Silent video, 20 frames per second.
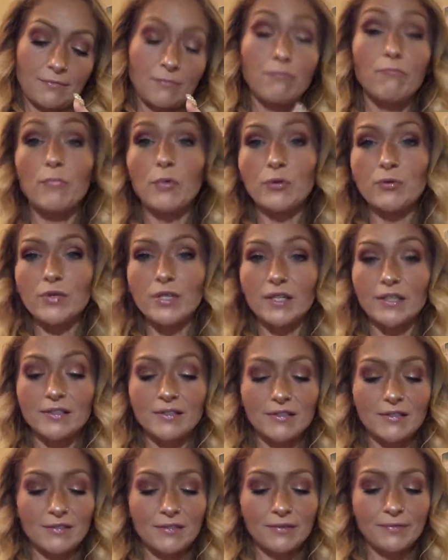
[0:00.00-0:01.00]

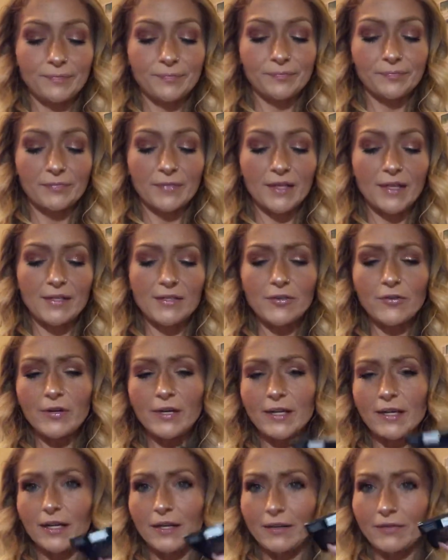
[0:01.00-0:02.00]
Moondust. And it's already
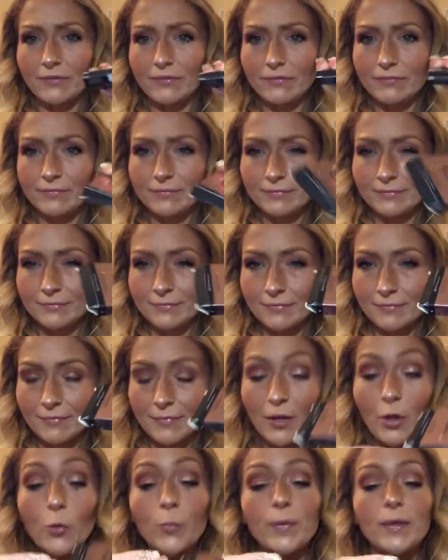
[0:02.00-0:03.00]
kind of
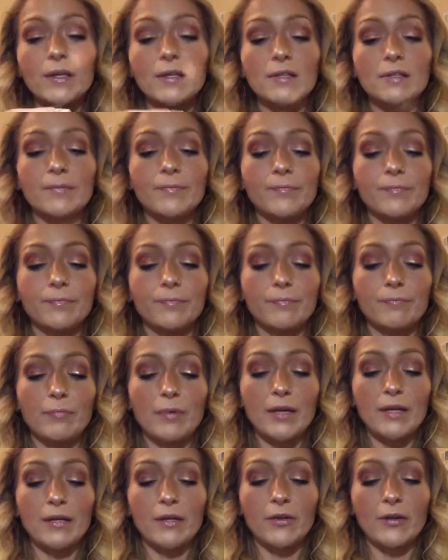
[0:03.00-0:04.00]
opened,
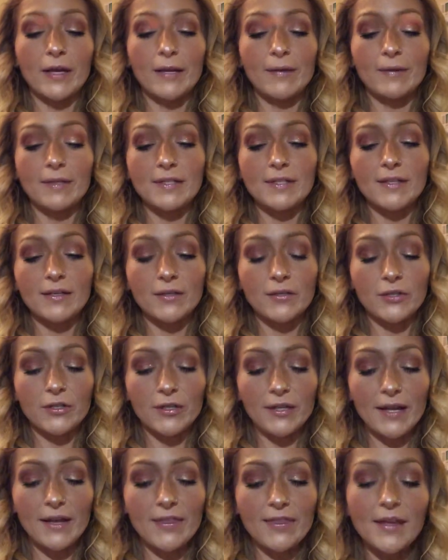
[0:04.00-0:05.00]
but okay, let's take a
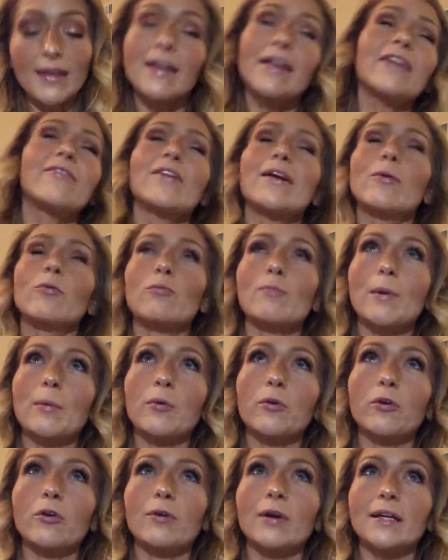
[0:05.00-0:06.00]
look. I think if I
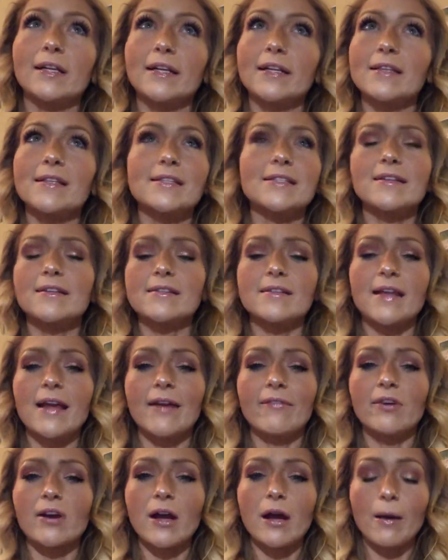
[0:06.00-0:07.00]
remember correctly, this doesn't
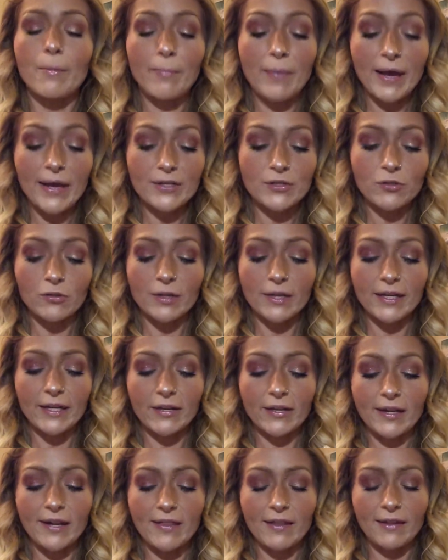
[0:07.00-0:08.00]
have a compactor like
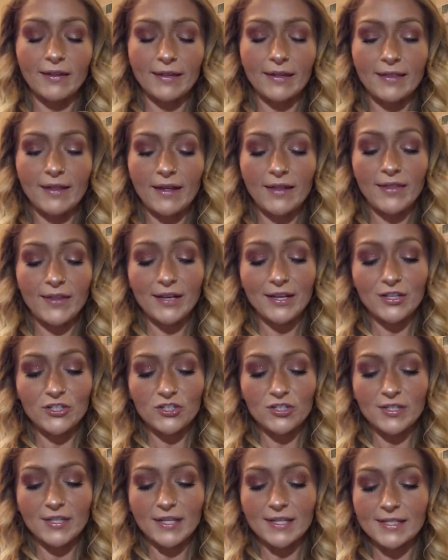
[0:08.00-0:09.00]
anything like that. I think it's
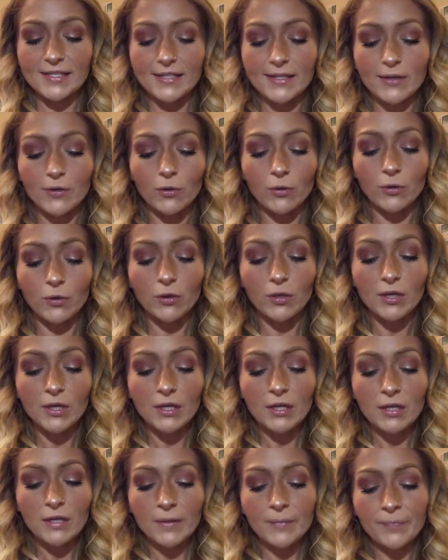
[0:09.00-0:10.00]
just like a single
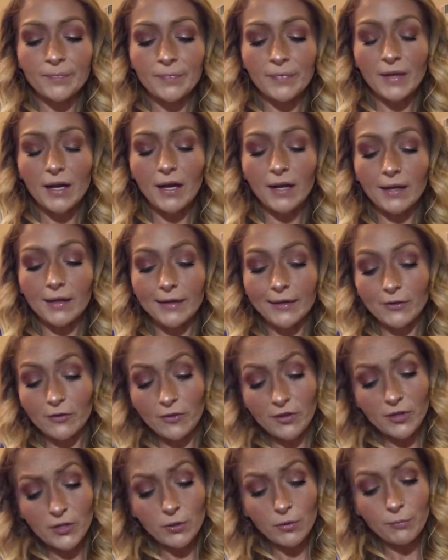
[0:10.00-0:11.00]
highlighter
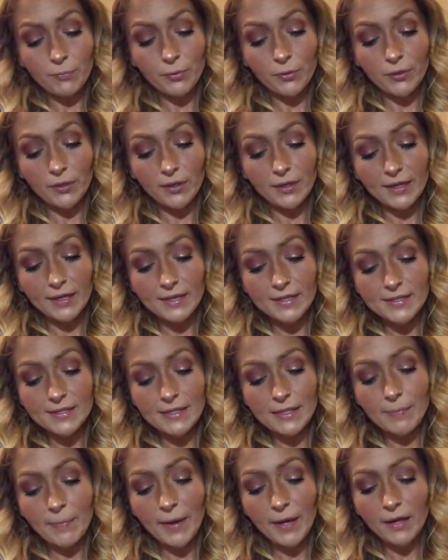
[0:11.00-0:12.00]
that you'd put like in a
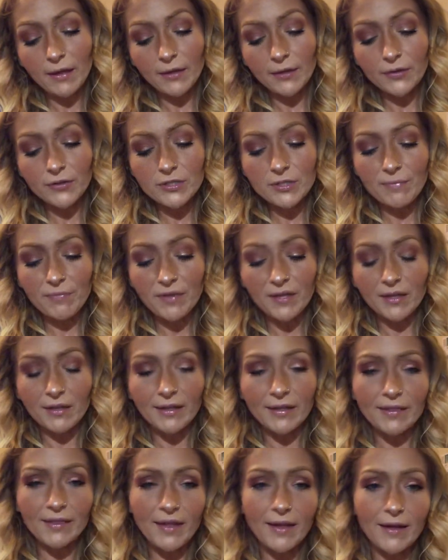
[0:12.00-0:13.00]
Z palette or something
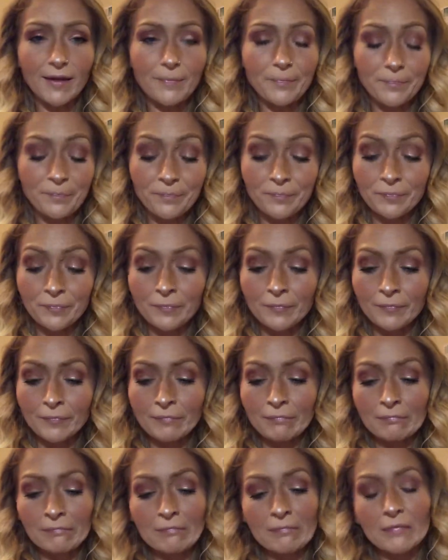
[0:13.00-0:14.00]
like that.
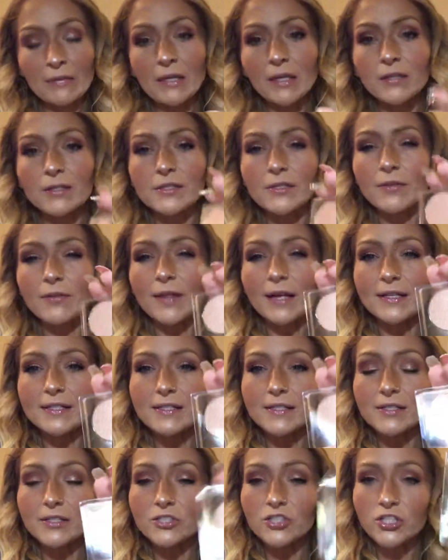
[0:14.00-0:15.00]
So that's
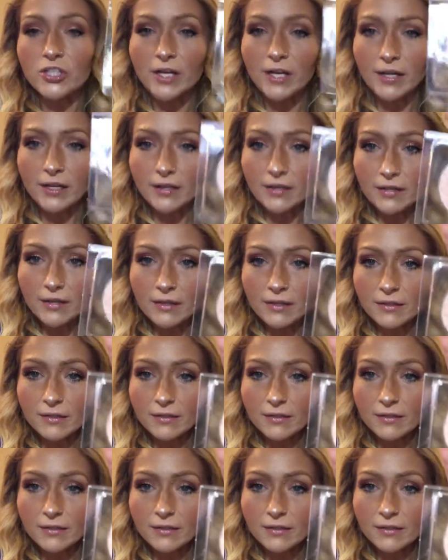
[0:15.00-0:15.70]
the shade.